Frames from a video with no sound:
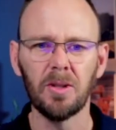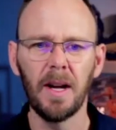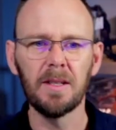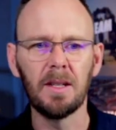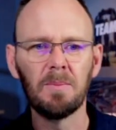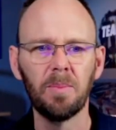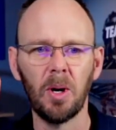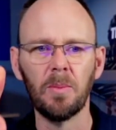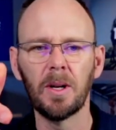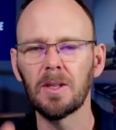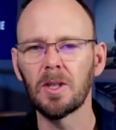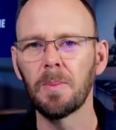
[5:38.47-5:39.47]
your assets. Boom, we've
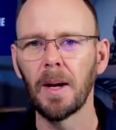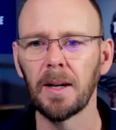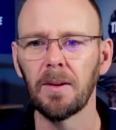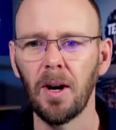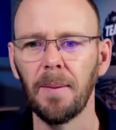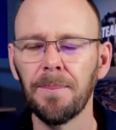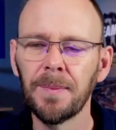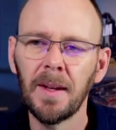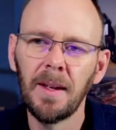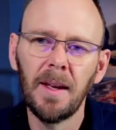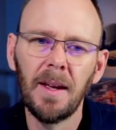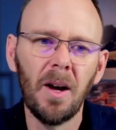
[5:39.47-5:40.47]
got the spelling right.
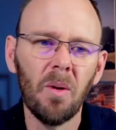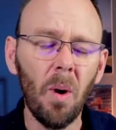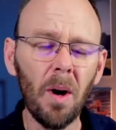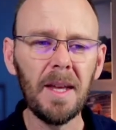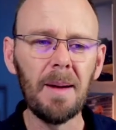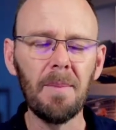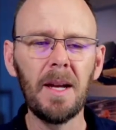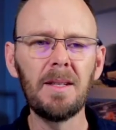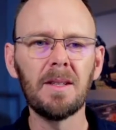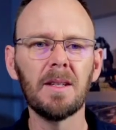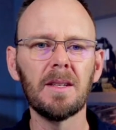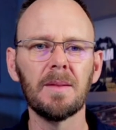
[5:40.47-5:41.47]
What that
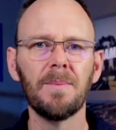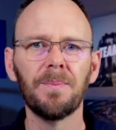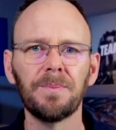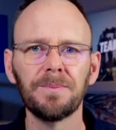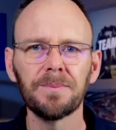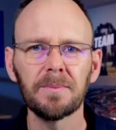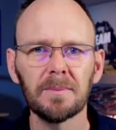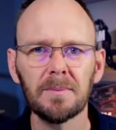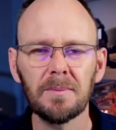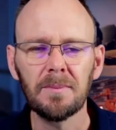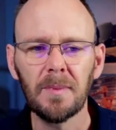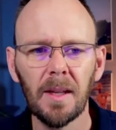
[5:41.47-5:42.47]
means is
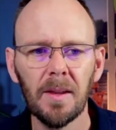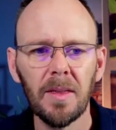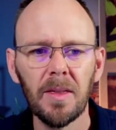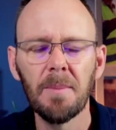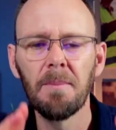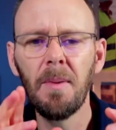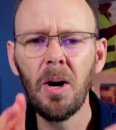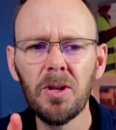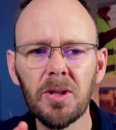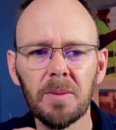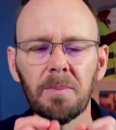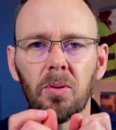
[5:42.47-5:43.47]
the
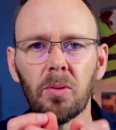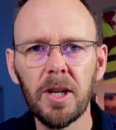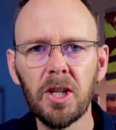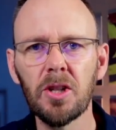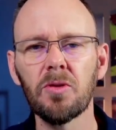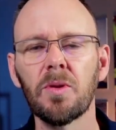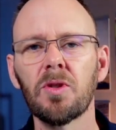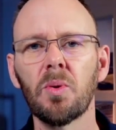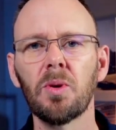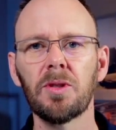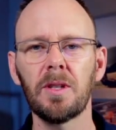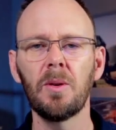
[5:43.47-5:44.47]
most precious
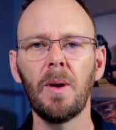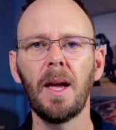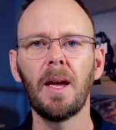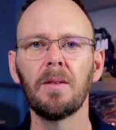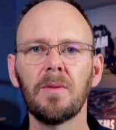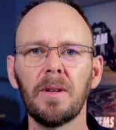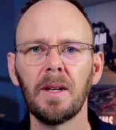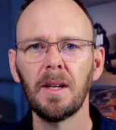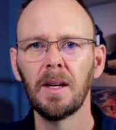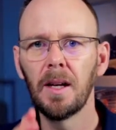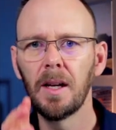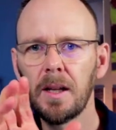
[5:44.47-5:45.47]
resource that you have
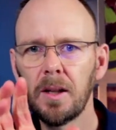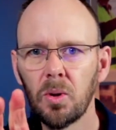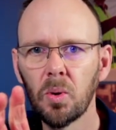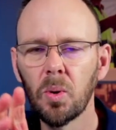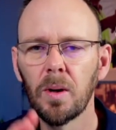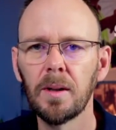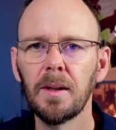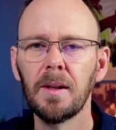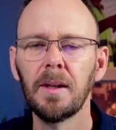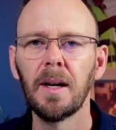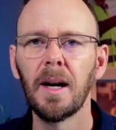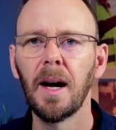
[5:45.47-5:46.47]
in your
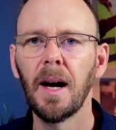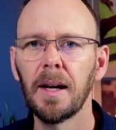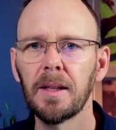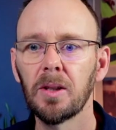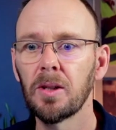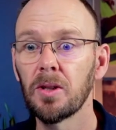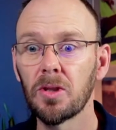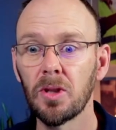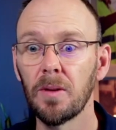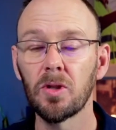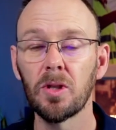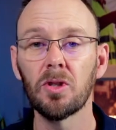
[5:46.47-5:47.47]
your
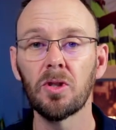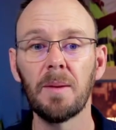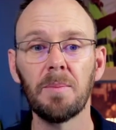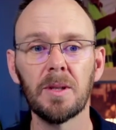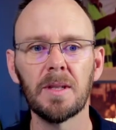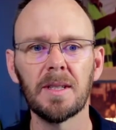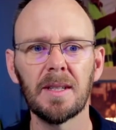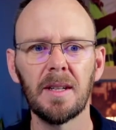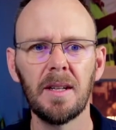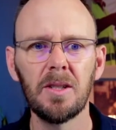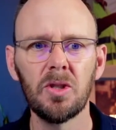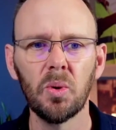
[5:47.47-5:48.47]
service or your trade business
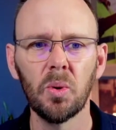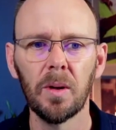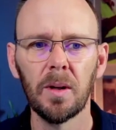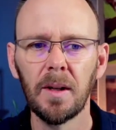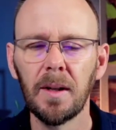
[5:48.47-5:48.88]
is your